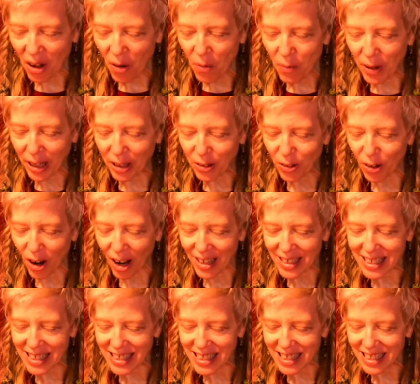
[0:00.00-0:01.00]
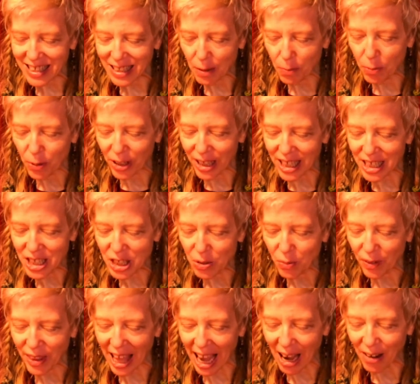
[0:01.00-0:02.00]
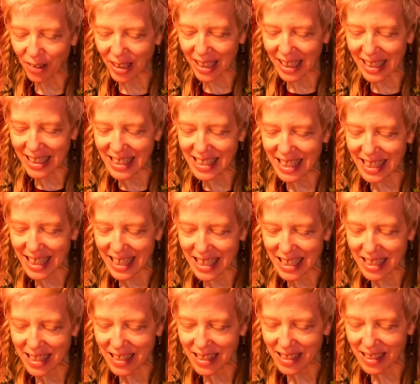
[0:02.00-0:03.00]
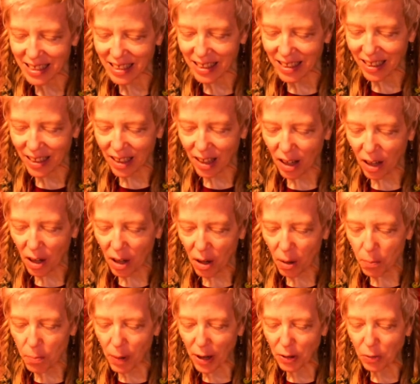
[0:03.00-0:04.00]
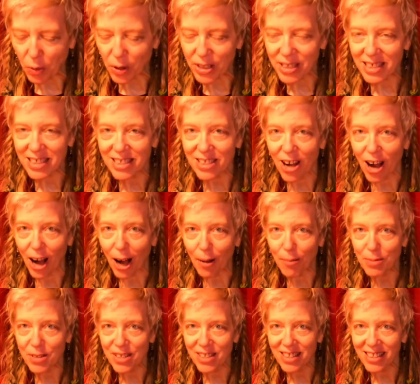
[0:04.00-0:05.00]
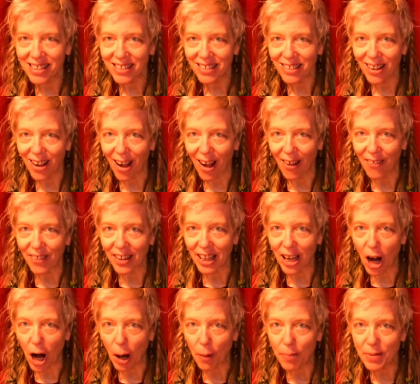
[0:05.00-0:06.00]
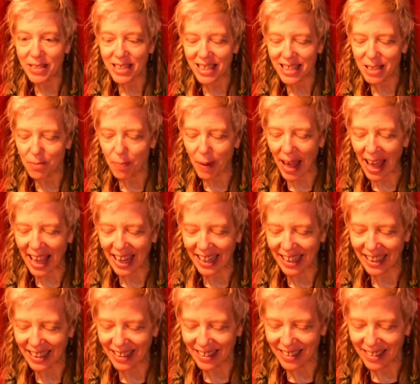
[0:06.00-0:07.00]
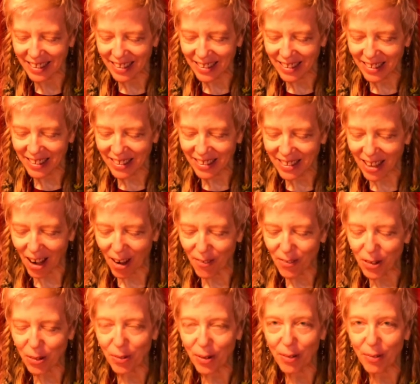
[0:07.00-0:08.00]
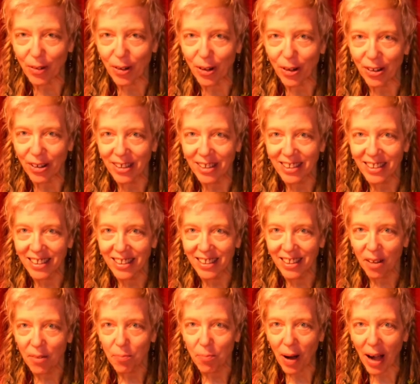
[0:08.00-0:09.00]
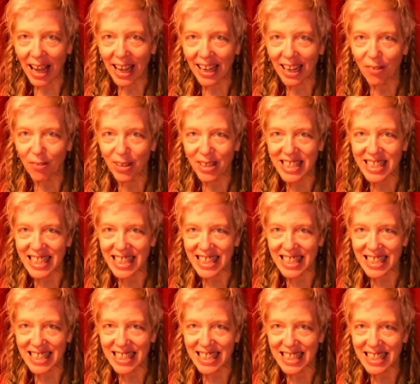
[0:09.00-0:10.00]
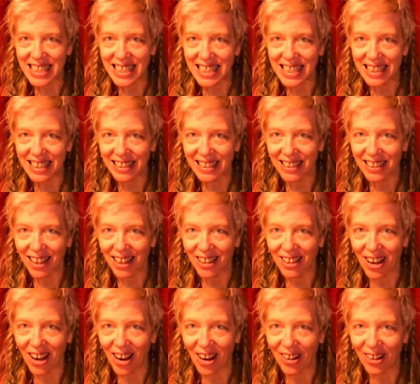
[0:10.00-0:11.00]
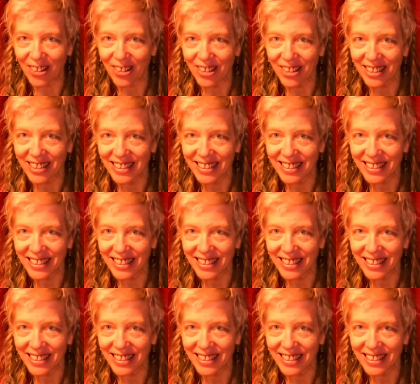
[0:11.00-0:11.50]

We crossed the bridge without incident, but were stopped on the opposite bank of the river by a resistance guard,